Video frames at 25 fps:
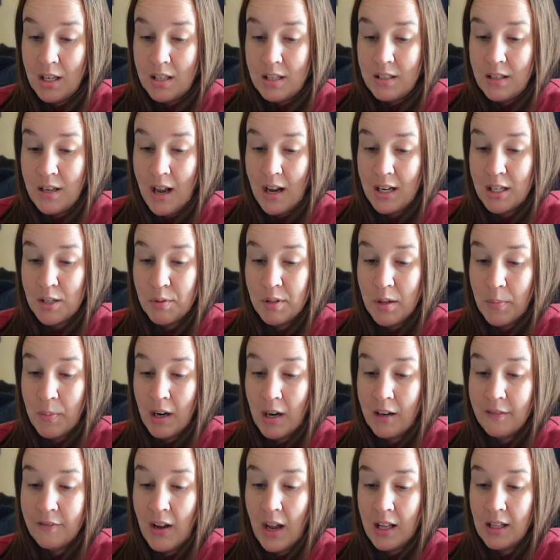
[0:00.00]
Next was a
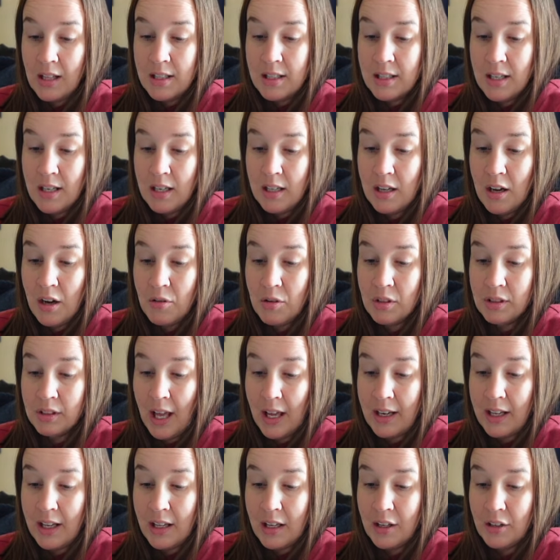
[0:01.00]
pair of Valentino
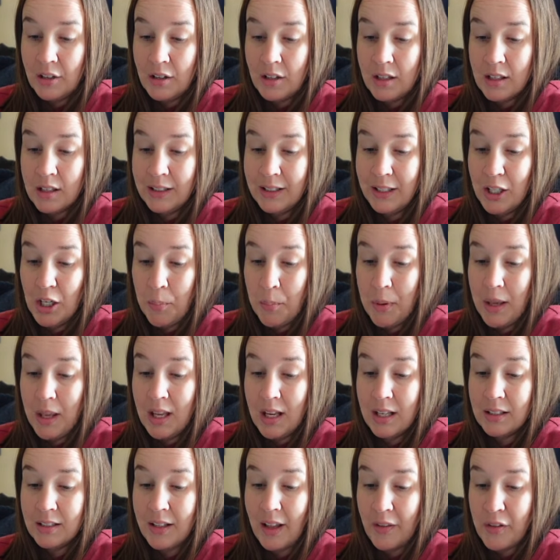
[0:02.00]
Gladiator clear
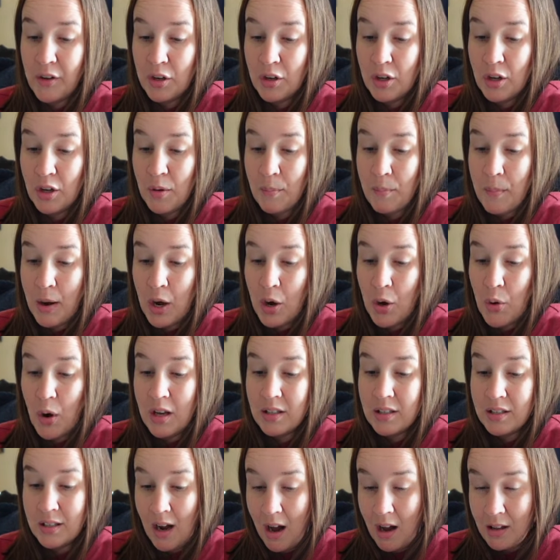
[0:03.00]
pink leather bow
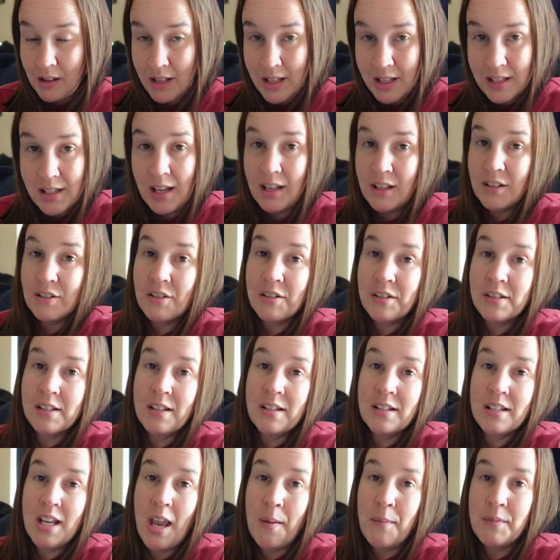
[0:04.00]
dolly sandals.
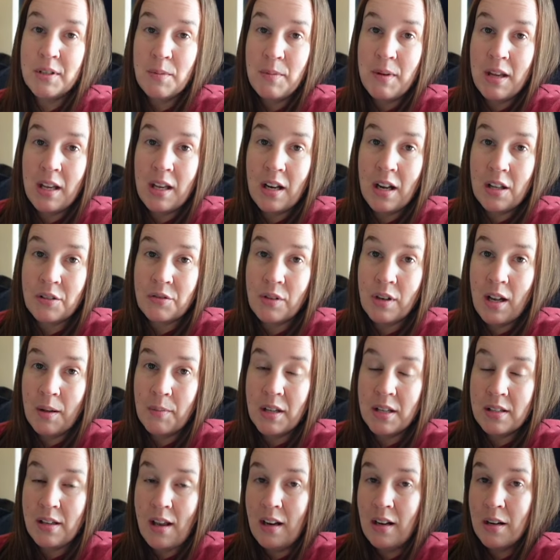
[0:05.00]
These came to me in a ThredUp
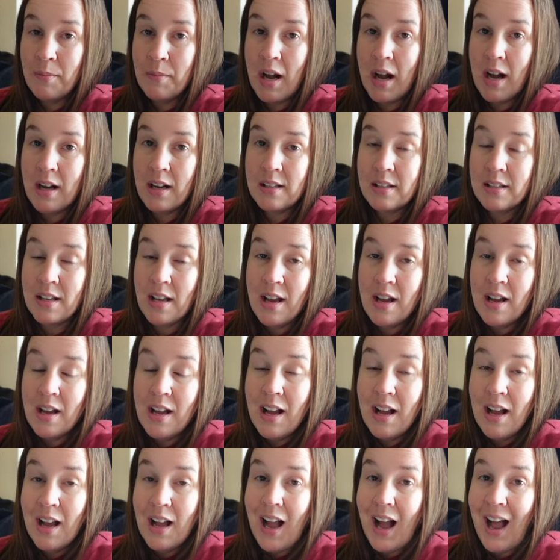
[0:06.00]
designer box.
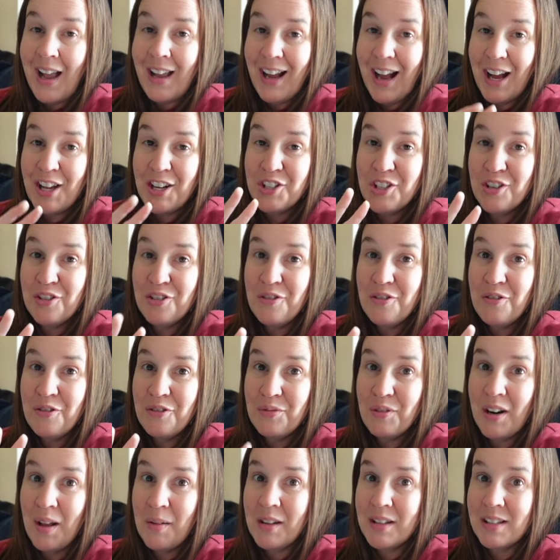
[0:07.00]
I got two
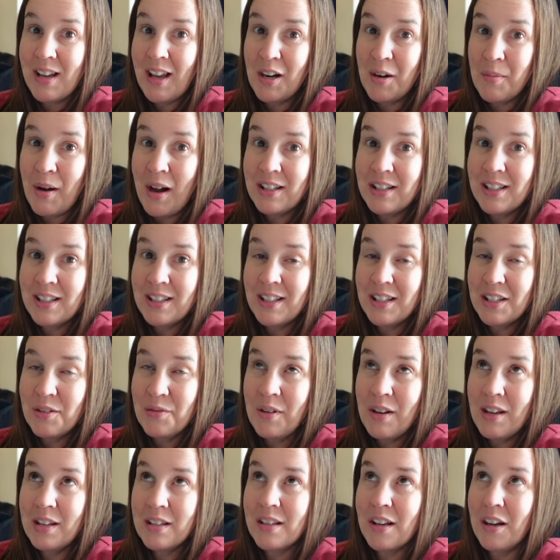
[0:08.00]
ThredUp designer boxes this
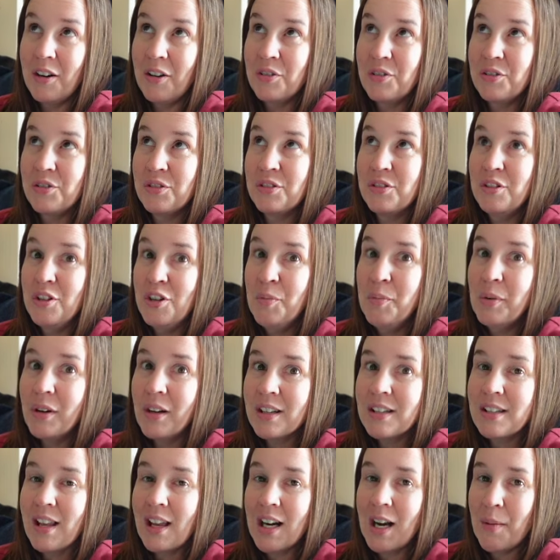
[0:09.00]
week, so super
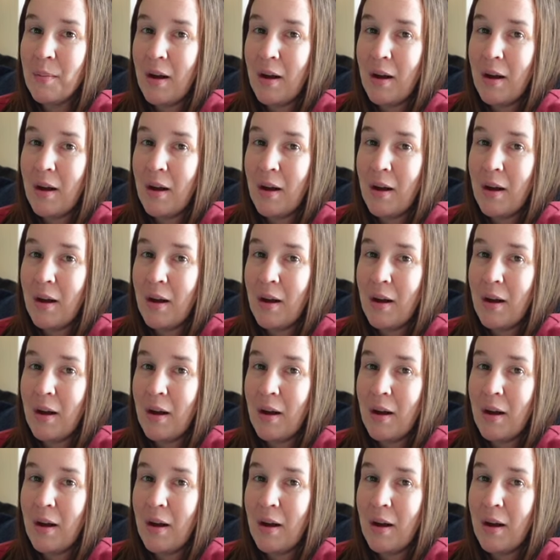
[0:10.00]
excited